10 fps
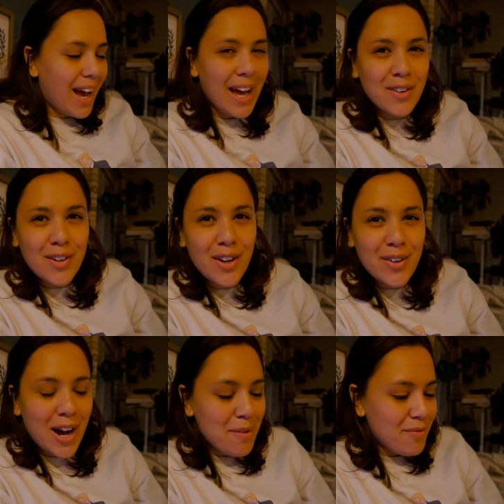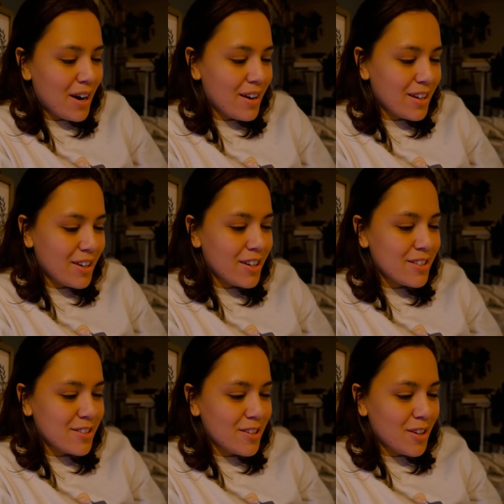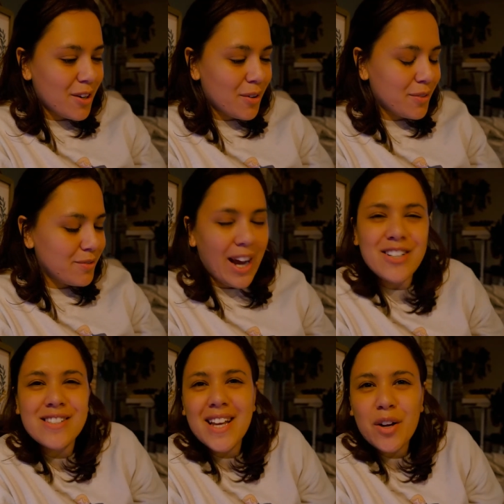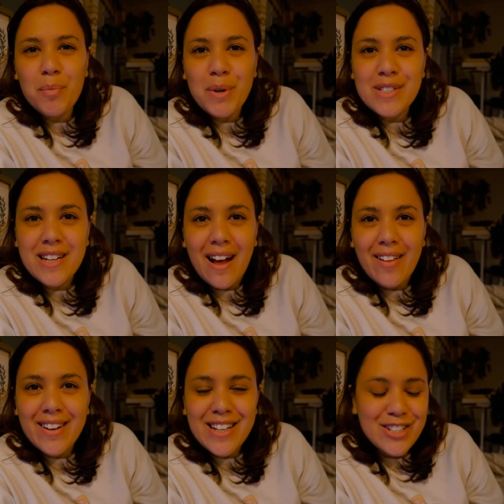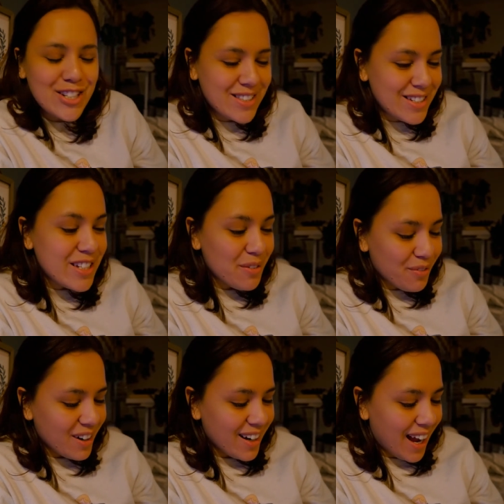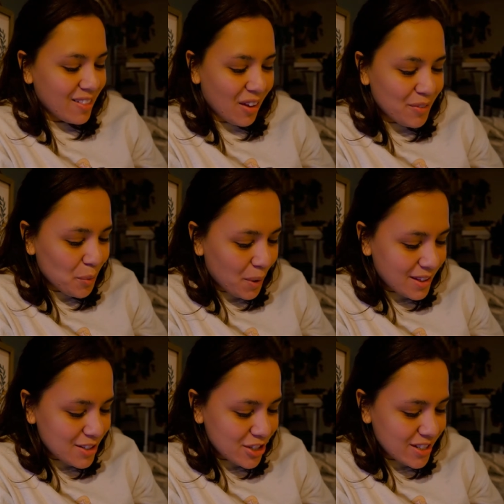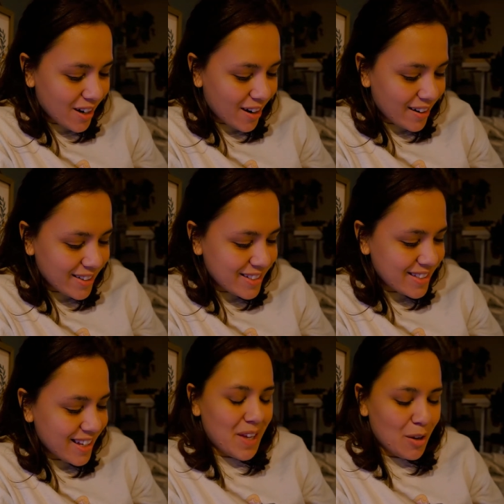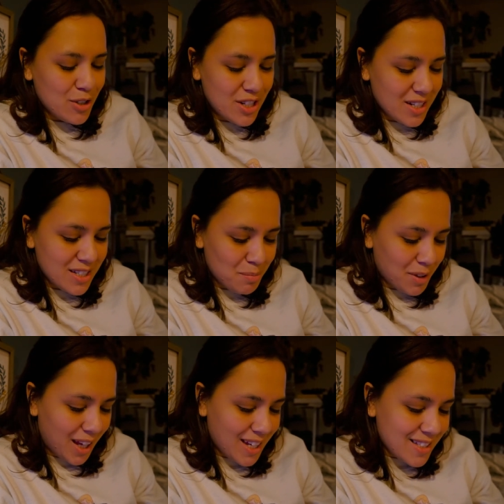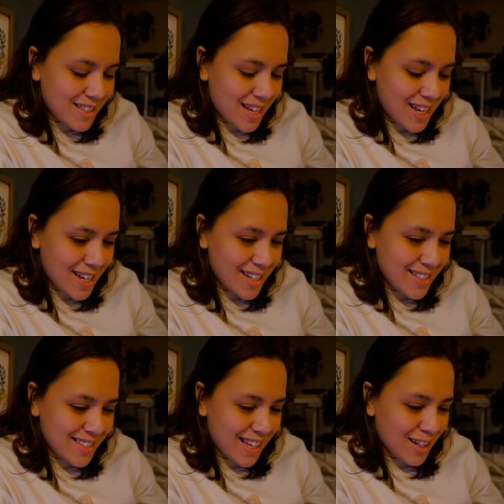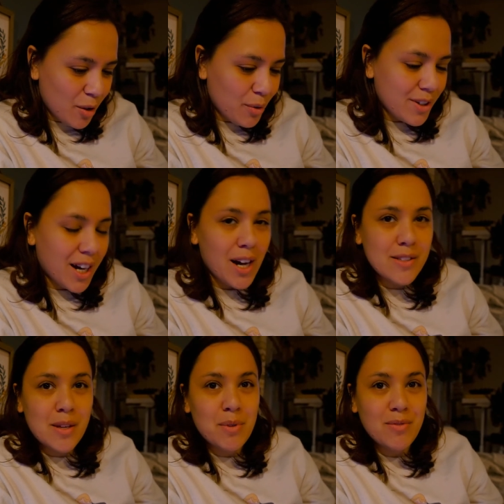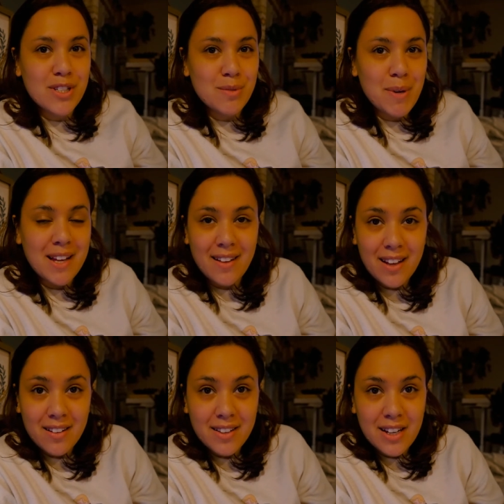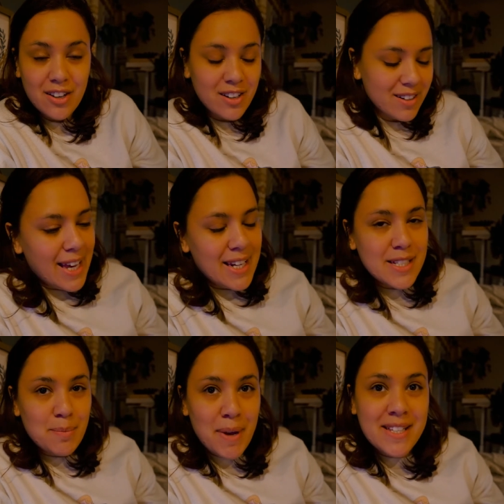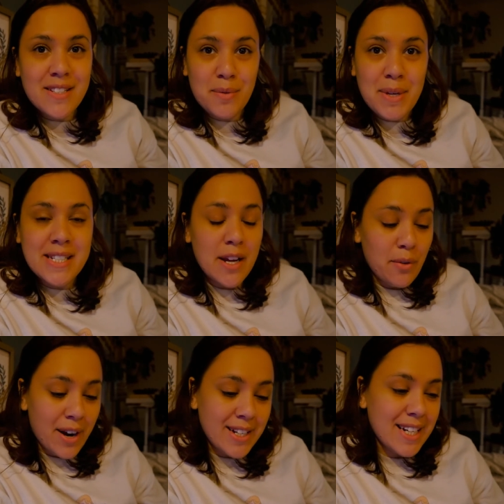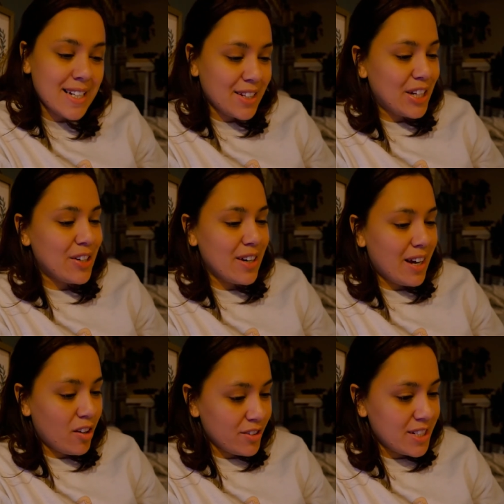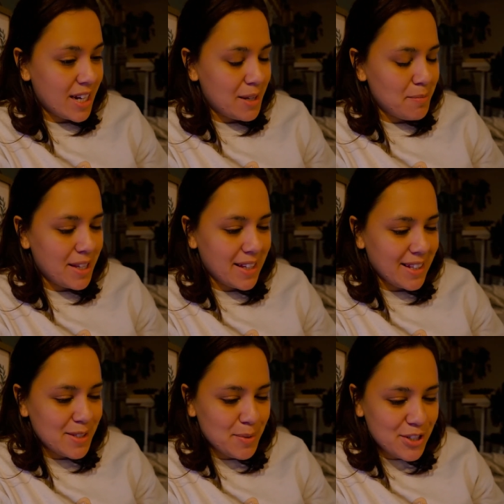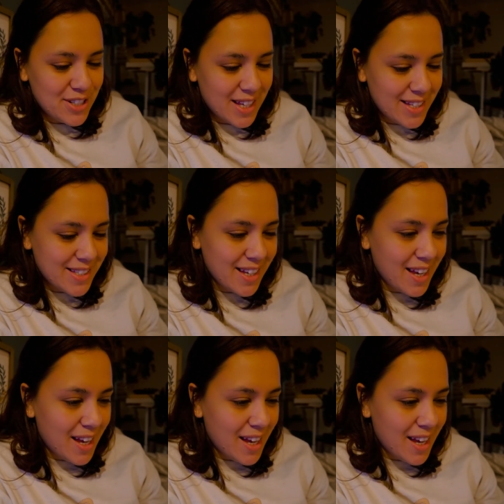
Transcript: I don't know. I'm very curious to know. I just like her personality. She's different. I love the way that she talks, how she explains things, and the whole concept of just being like clear. It is best to be direct and clear all the time. I think that's what she says.